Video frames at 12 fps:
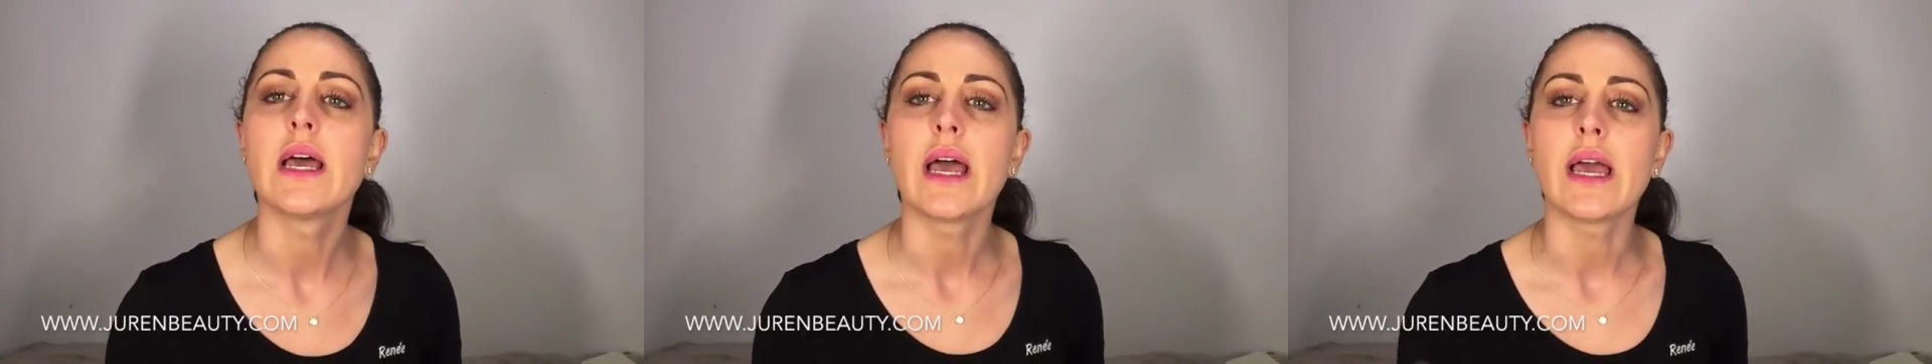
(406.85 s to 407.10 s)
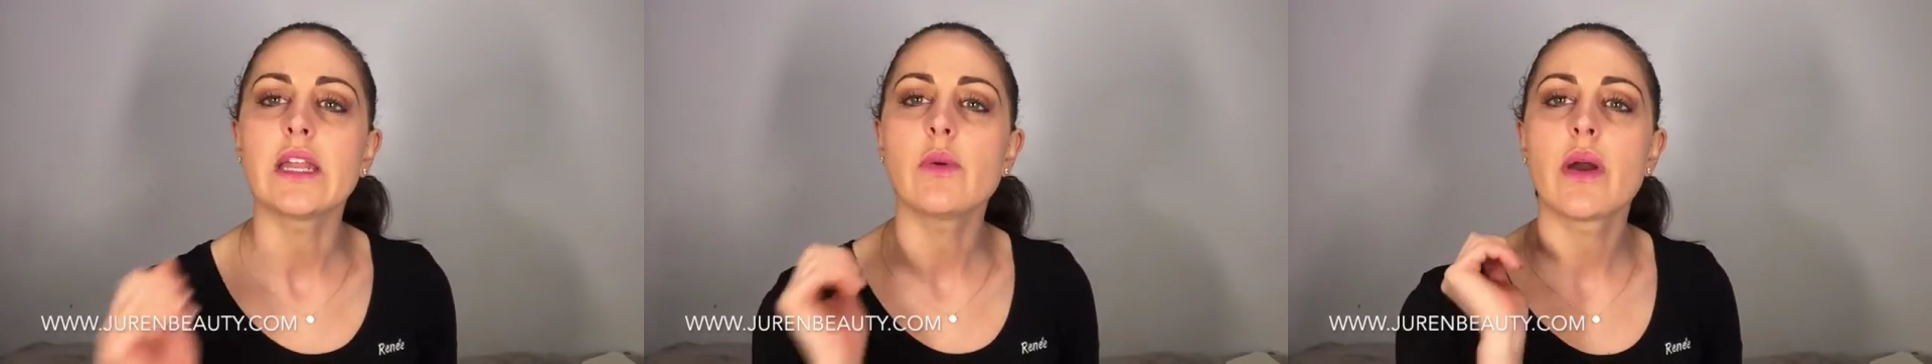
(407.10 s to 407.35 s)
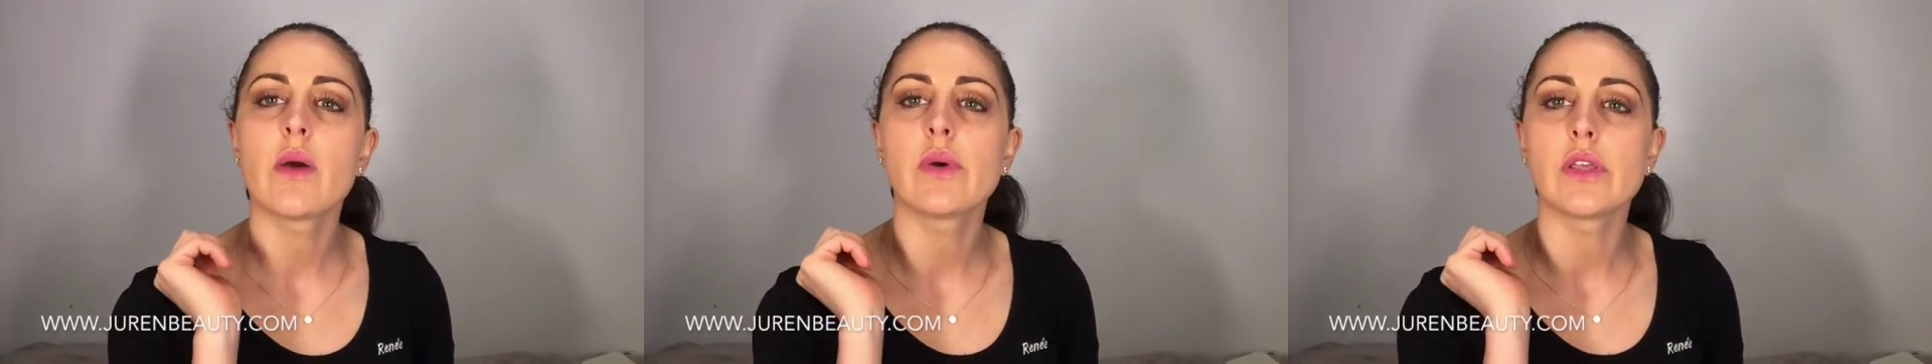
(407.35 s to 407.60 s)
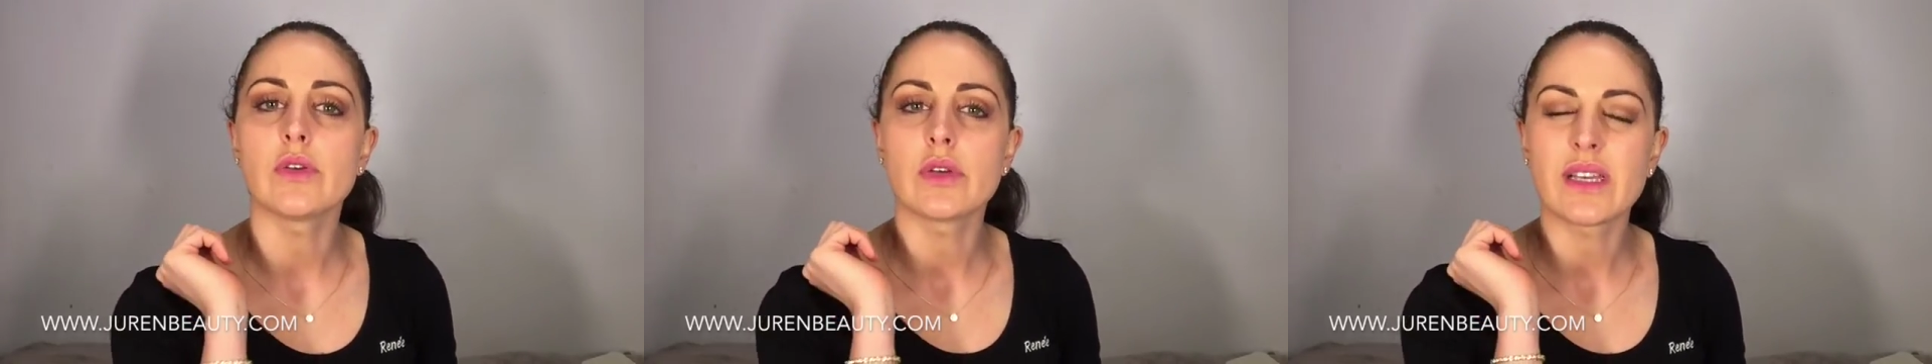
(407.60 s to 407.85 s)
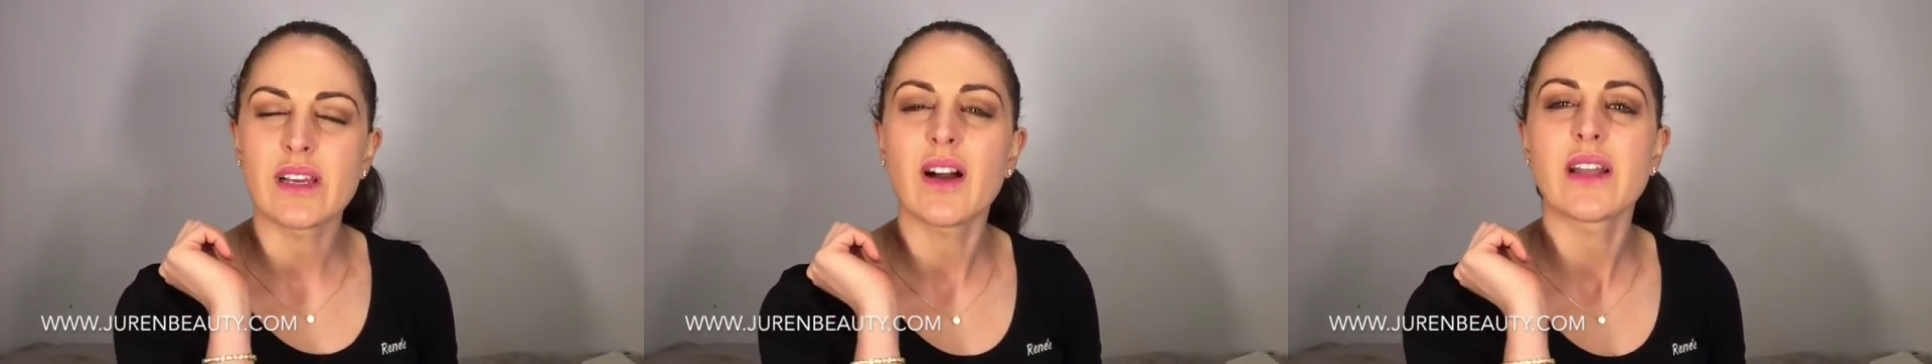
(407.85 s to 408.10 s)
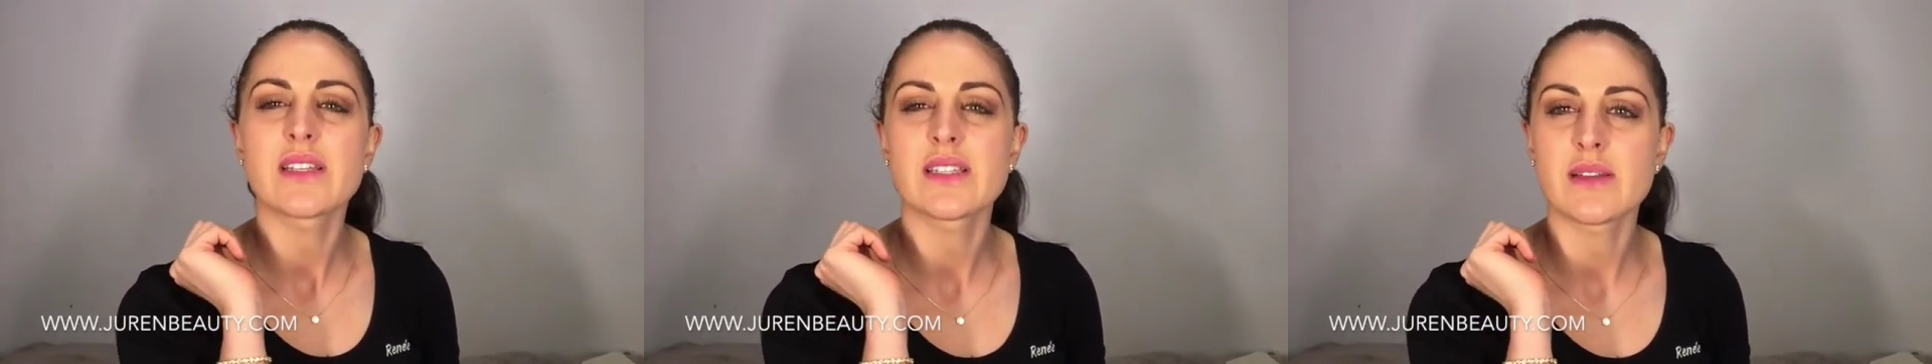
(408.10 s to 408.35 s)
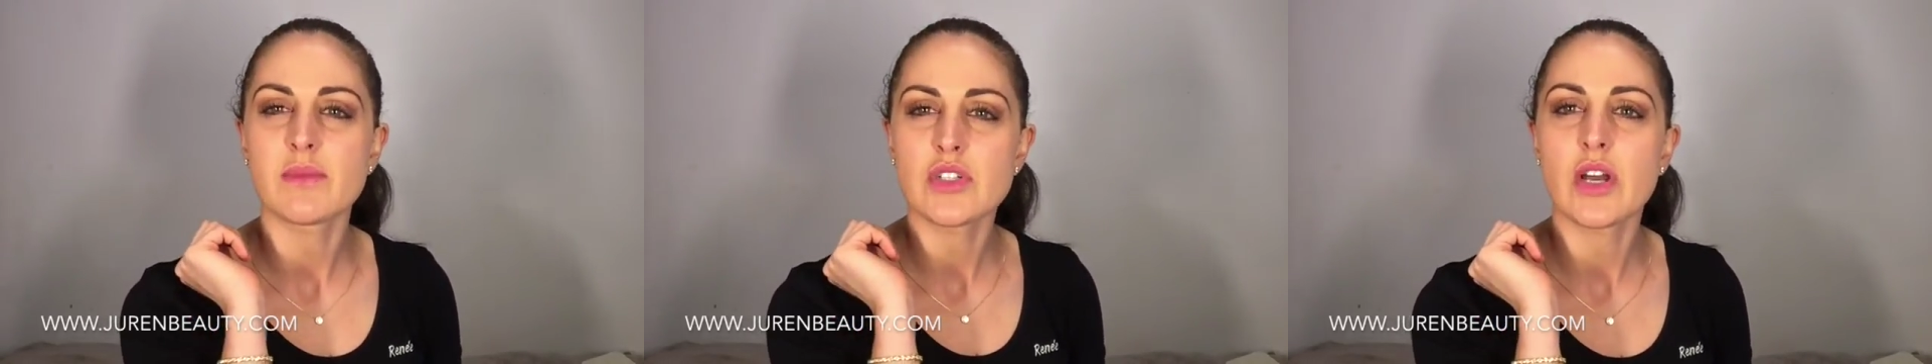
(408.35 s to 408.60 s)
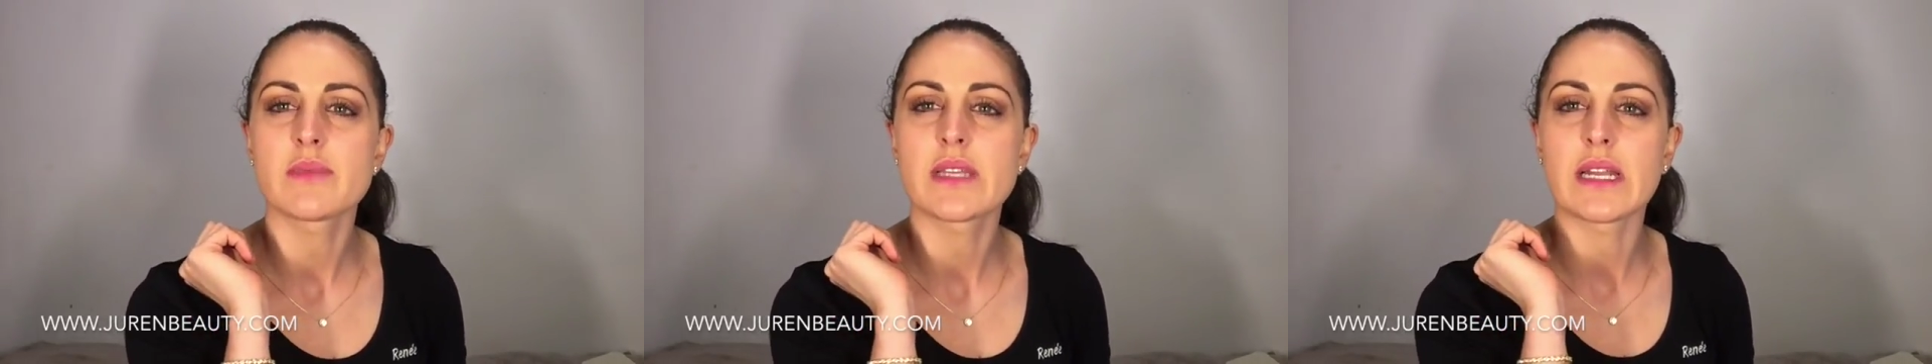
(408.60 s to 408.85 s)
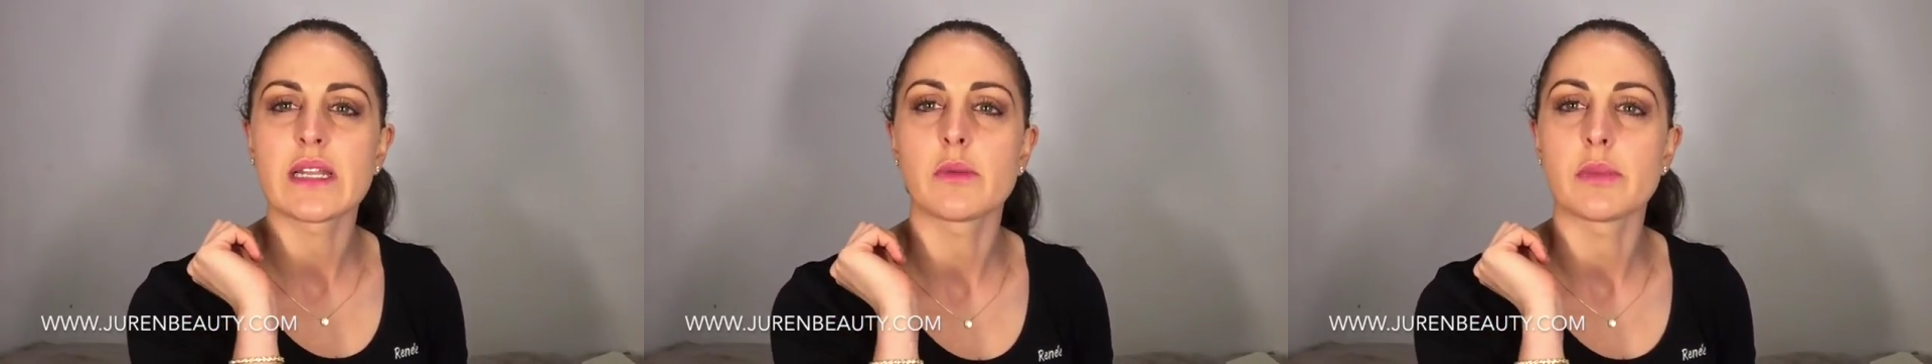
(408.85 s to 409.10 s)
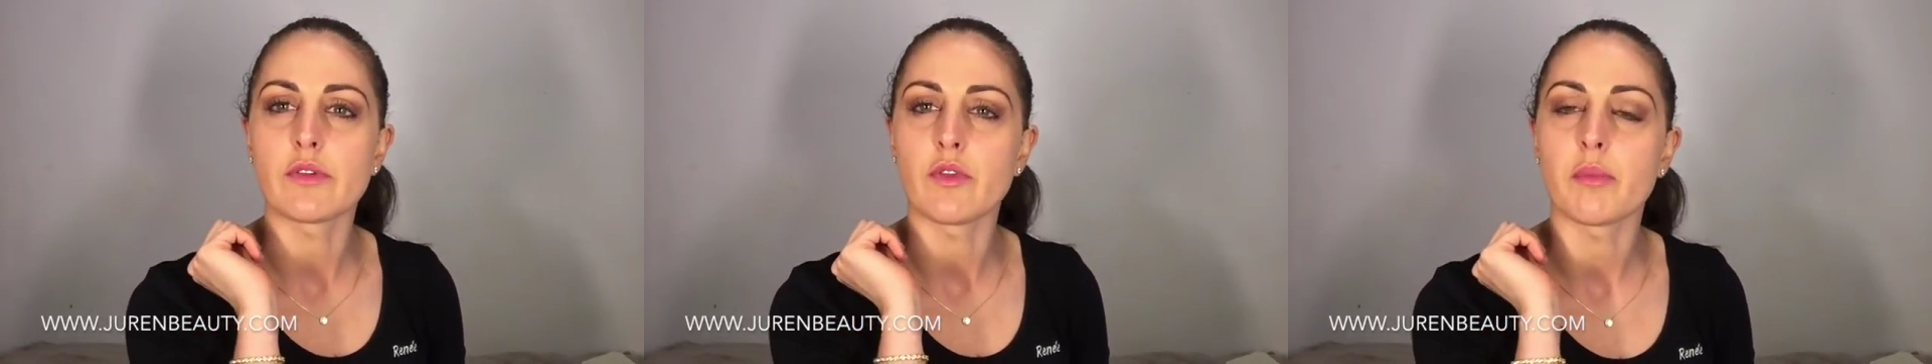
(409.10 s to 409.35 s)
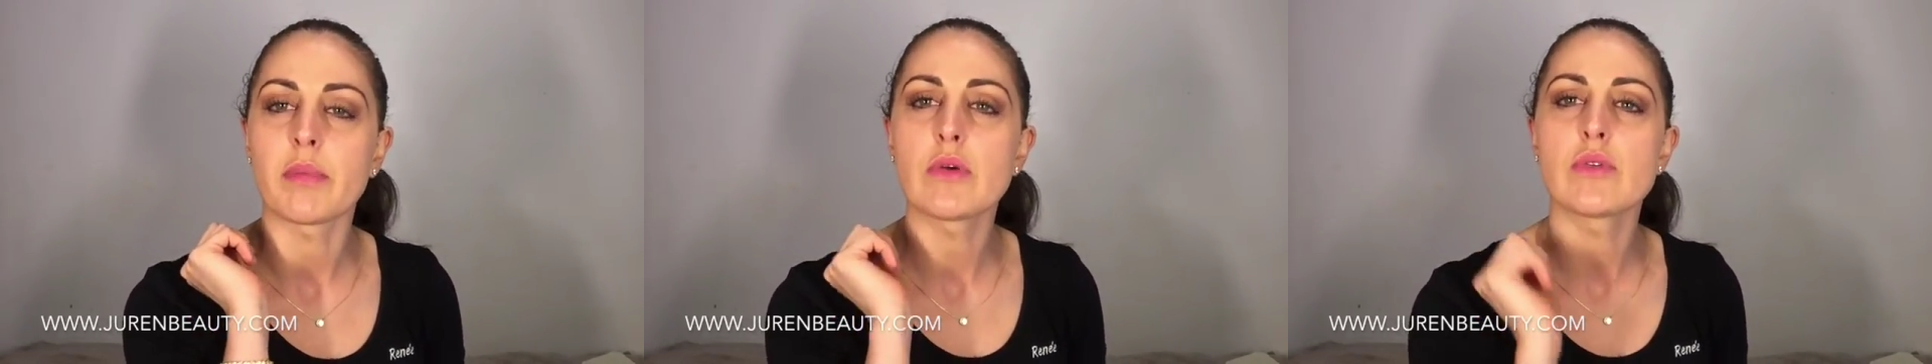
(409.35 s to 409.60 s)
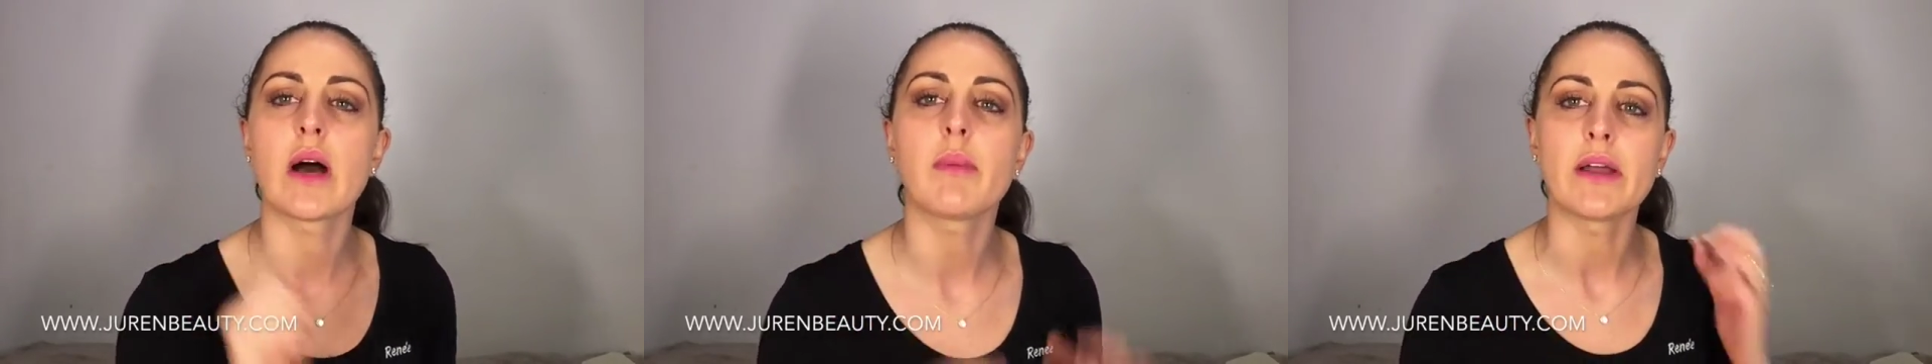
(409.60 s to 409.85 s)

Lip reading: anywhere where you kind of sometimes get a little bit of a build-up